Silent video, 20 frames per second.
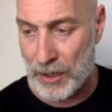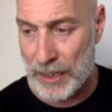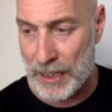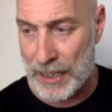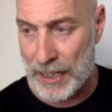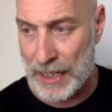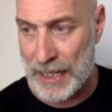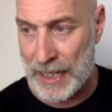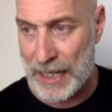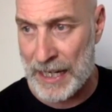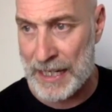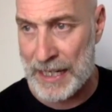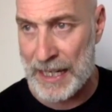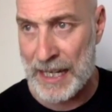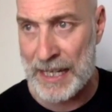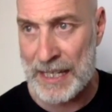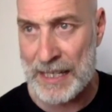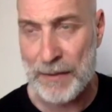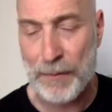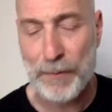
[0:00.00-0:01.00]
it
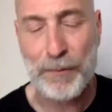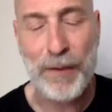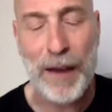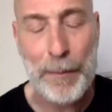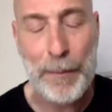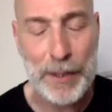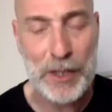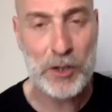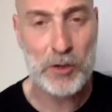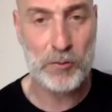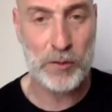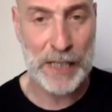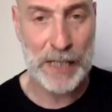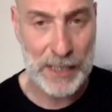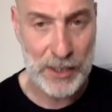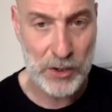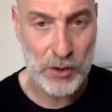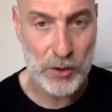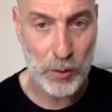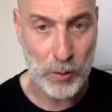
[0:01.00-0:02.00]
is a fabulous
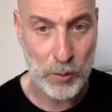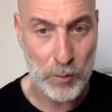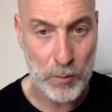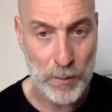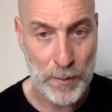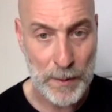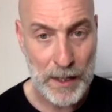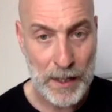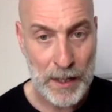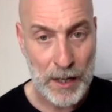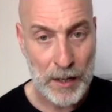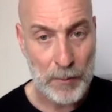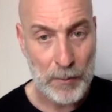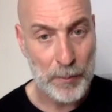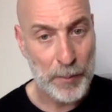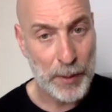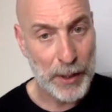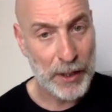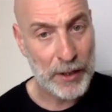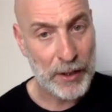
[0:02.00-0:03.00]
release tool,
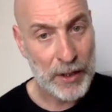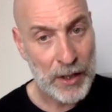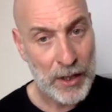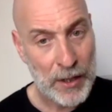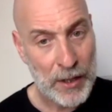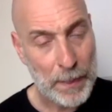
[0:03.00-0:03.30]
but